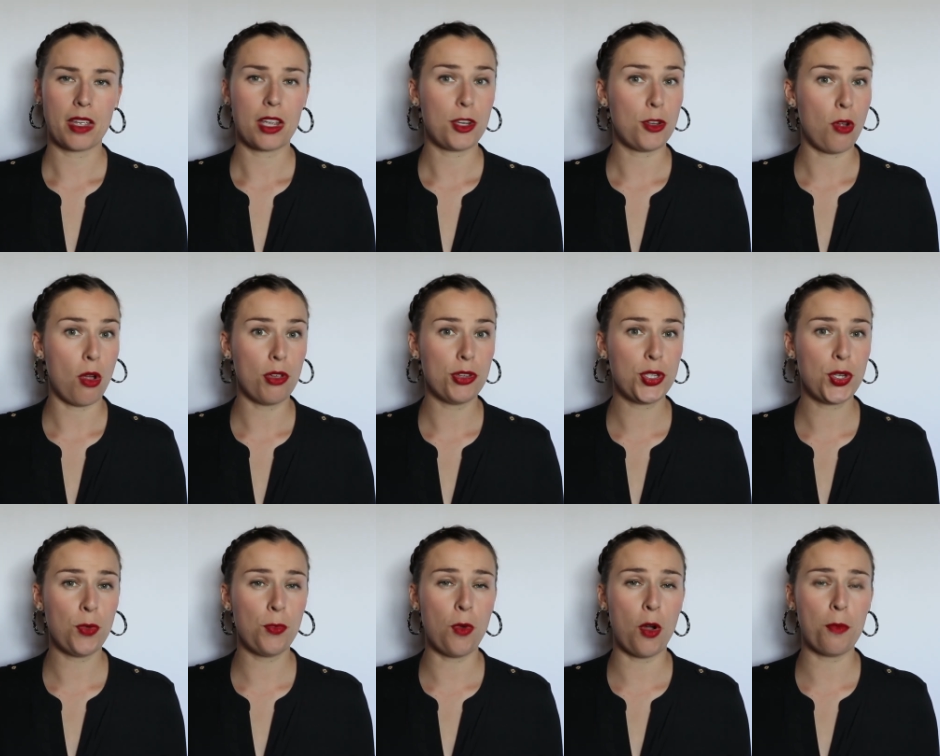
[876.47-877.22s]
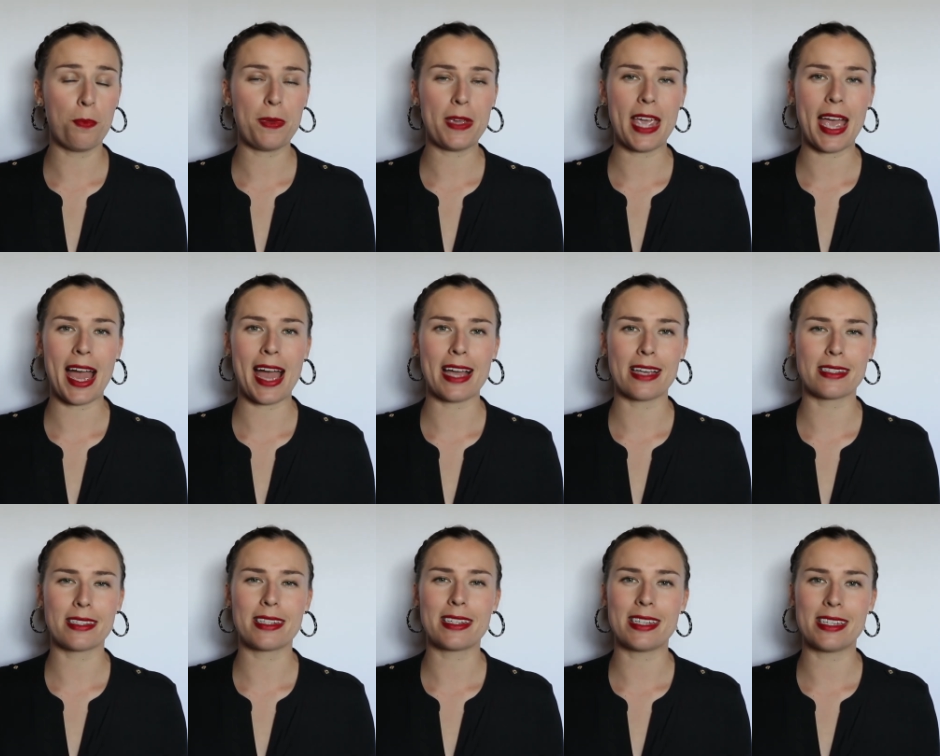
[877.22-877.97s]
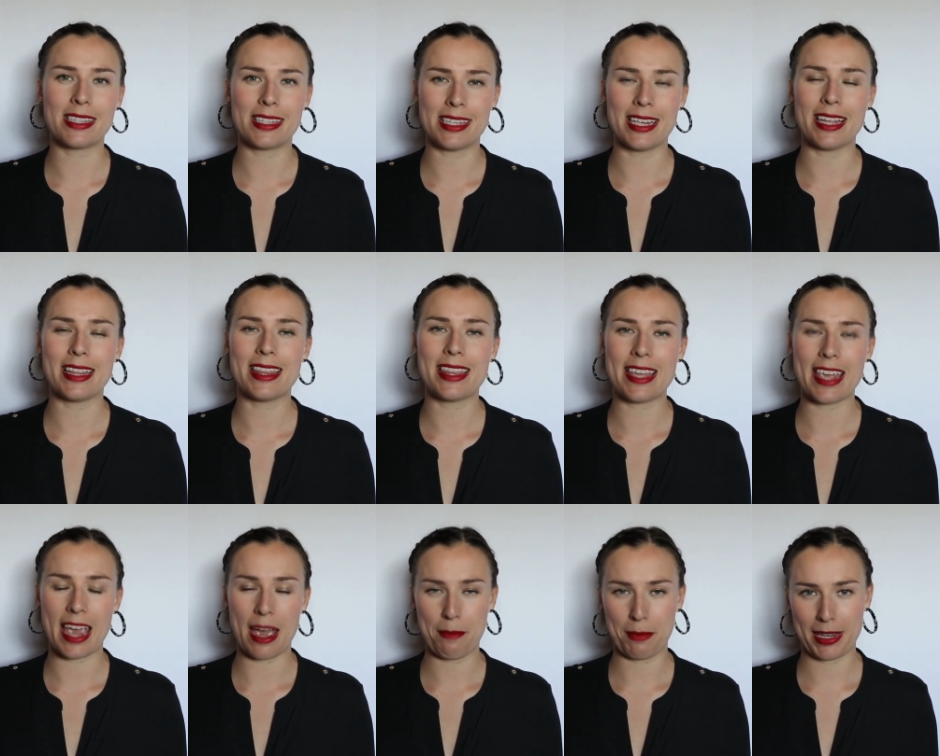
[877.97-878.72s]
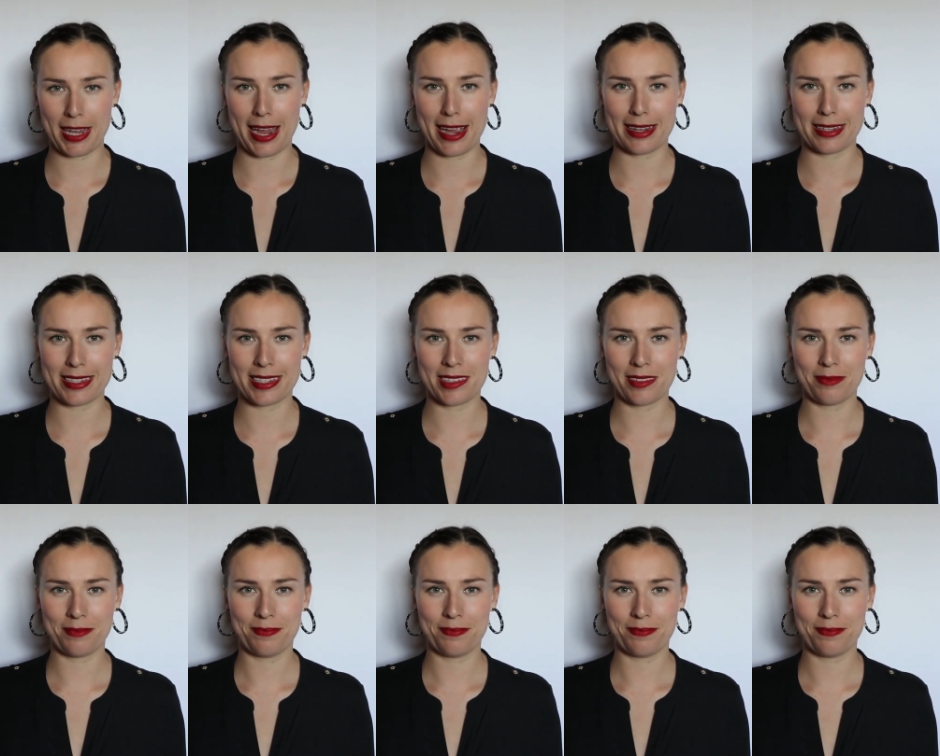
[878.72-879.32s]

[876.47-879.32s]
You also won't be asked to sit the MCAT.